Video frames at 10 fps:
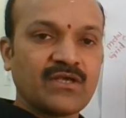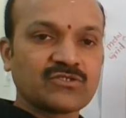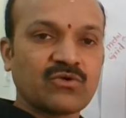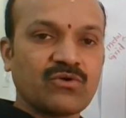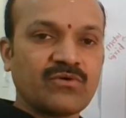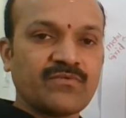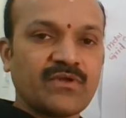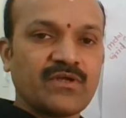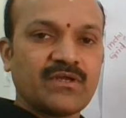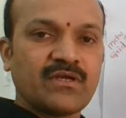So
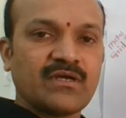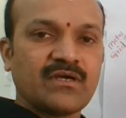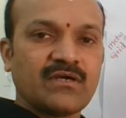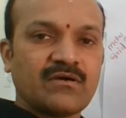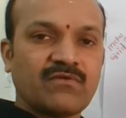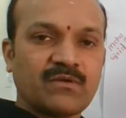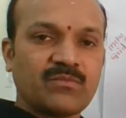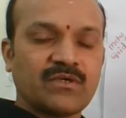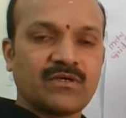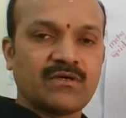
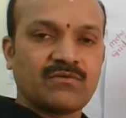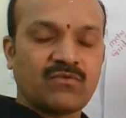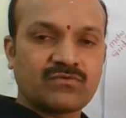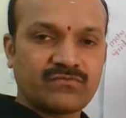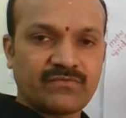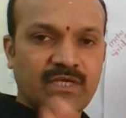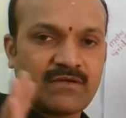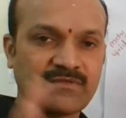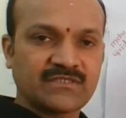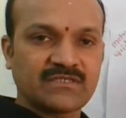one what I
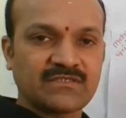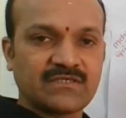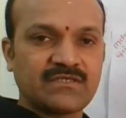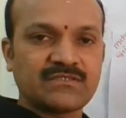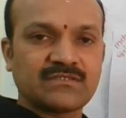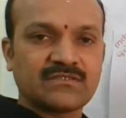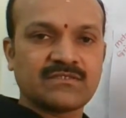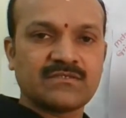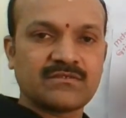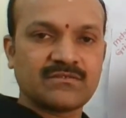have discussed is
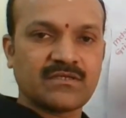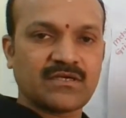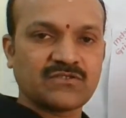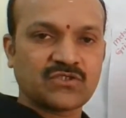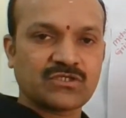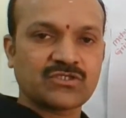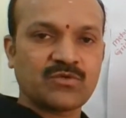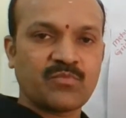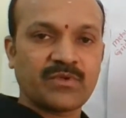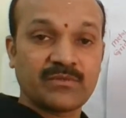the
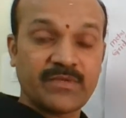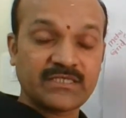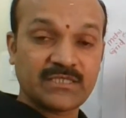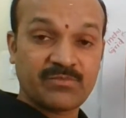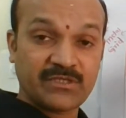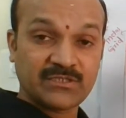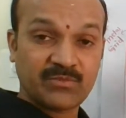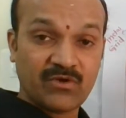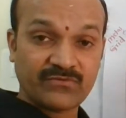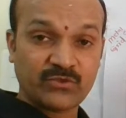construction basic
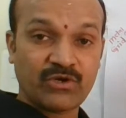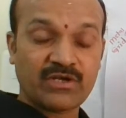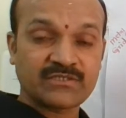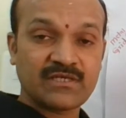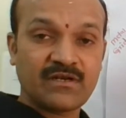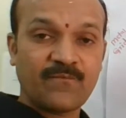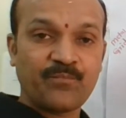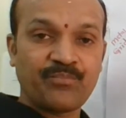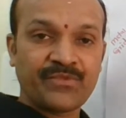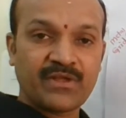principle of solar cell
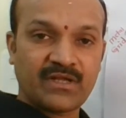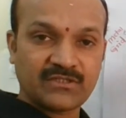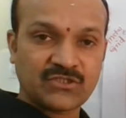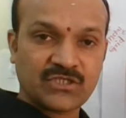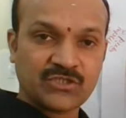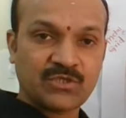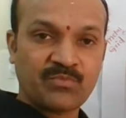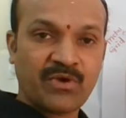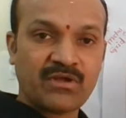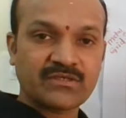
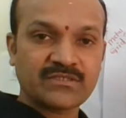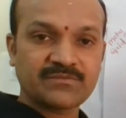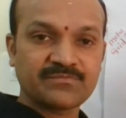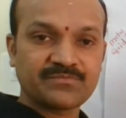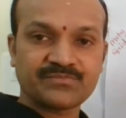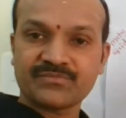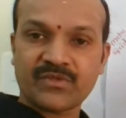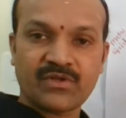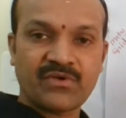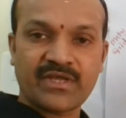construction part.
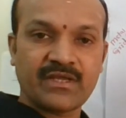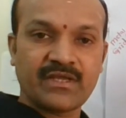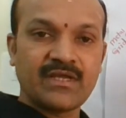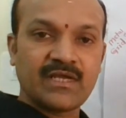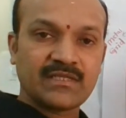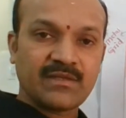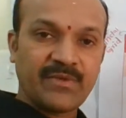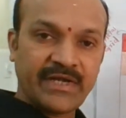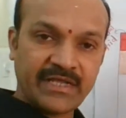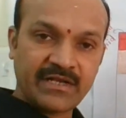Okay, the
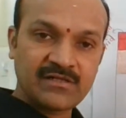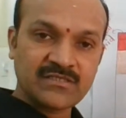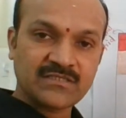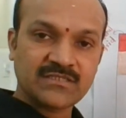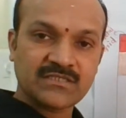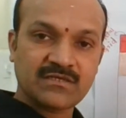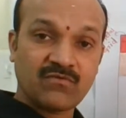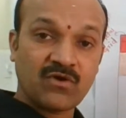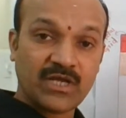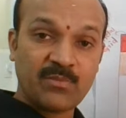materials,
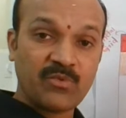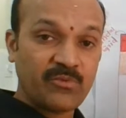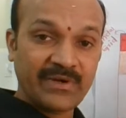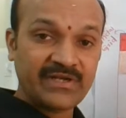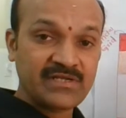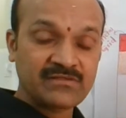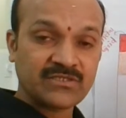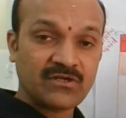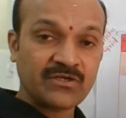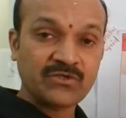what type of
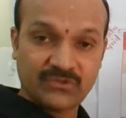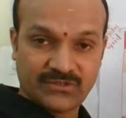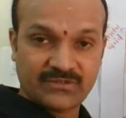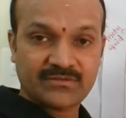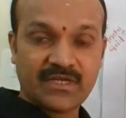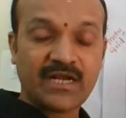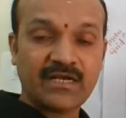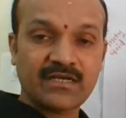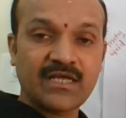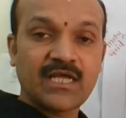materials are used,
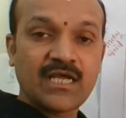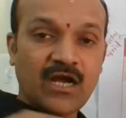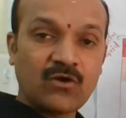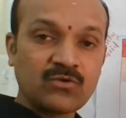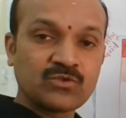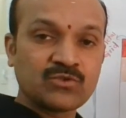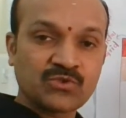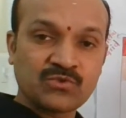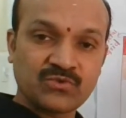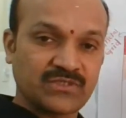and how to
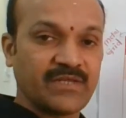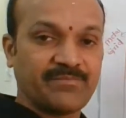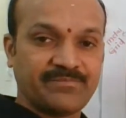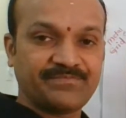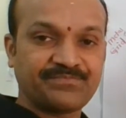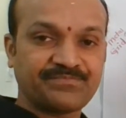choose them.